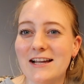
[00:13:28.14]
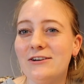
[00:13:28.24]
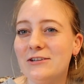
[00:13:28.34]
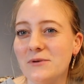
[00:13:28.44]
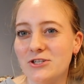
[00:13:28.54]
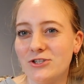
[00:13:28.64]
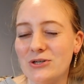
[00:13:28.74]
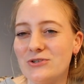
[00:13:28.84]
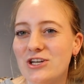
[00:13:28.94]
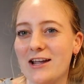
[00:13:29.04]
Sound, and make sure to
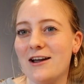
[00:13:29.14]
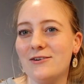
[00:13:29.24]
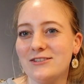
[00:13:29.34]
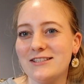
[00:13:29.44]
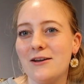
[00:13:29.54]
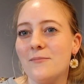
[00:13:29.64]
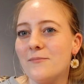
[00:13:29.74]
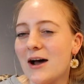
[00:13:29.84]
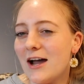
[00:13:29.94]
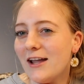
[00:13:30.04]
go check out
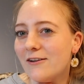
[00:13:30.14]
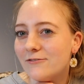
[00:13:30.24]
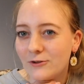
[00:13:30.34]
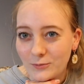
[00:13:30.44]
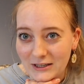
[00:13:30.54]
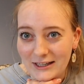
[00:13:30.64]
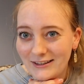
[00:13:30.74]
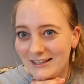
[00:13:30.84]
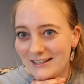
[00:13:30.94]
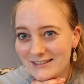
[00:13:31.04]
my full
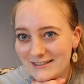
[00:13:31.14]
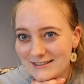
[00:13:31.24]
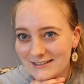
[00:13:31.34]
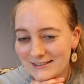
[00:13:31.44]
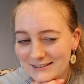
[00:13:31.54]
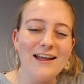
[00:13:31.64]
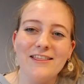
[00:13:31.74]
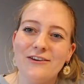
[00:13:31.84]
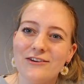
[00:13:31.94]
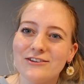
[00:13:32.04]
playlist. And
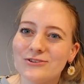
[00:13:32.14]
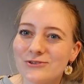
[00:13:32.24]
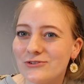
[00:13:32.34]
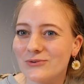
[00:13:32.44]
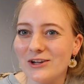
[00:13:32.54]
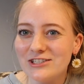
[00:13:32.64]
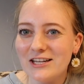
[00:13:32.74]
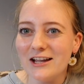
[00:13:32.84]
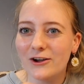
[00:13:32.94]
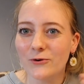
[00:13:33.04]
thank you guys so much for
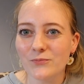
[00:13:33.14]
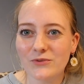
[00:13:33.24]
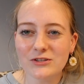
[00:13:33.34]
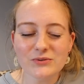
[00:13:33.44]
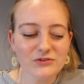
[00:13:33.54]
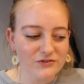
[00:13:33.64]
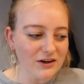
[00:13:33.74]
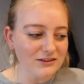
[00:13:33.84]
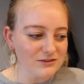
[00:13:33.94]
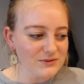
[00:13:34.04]
watching. I hope this was
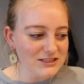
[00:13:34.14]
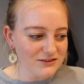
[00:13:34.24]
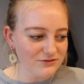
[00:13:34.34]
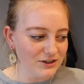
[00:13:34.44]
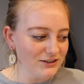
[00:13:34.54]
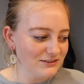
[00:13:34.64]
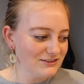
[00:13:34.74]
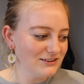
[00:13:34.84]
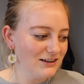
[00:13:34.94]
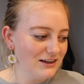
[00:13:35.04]
fun, something
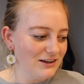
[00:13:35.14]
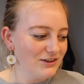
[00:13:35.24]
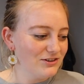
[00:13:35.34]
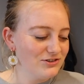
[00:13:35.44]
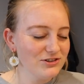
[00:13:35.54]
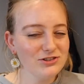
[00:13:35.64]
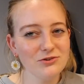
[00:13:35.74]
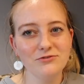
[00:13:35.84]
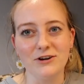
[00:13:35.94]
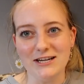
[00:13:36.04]
different. It's just
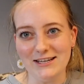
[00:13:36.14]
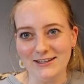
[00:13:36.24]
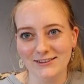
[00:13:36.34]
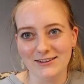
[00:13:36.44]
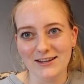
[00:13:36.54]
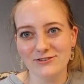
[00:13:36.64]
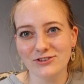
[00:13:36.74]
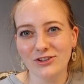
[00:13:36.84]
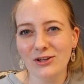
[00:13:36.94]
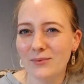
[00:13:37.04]
so funny. Like,
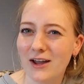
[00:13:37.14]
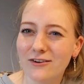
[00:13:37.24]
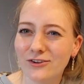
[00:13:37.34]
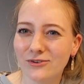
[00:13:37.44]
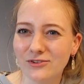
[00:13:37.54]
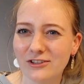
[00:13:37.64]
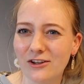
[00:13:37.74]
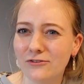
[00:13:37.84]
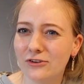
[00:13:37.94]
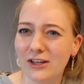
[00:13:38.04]
just looking back on your old
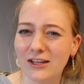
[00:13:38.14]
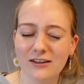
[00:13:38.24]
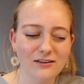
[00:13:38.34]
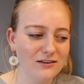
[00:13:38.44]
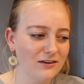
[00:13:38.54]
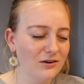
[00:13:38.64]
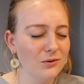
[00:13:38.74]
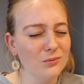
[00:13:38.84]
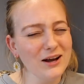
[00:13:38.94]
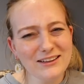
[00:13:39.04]
self, you're like,
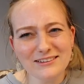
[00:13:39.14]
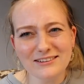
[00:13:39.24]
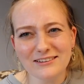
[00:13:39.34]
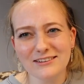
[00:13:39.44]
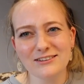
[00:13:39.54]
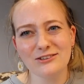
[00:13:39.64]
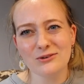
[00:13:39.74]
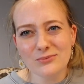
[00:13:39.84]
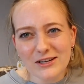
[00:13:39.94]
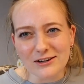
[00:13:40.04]
what? That's
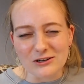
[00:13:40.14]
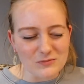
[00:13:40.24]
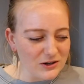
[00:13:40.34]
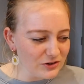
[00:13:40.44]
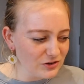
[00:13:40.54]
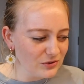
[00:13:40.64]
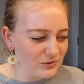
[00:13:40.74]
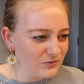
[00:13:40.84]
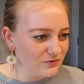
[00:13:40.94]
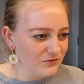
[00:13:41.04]
so weird. But
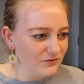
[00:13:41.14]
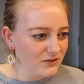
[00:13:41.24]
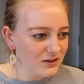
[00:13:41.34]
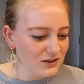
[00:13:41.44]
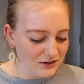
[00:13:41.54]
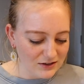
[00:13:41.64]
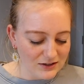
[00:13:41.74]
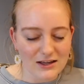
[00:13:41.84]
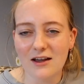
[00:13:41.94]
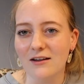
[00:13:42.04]
also,
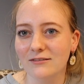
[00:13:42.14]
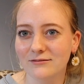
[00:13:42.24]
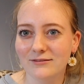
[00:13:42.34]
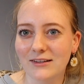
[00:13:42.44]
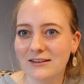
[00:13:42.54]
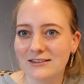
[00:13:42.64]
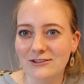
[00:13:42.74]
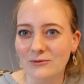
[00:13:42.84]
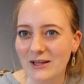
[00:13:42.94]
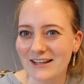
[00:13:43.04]
yeah, it's
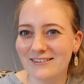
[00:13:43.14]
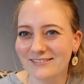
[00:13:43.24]
still me.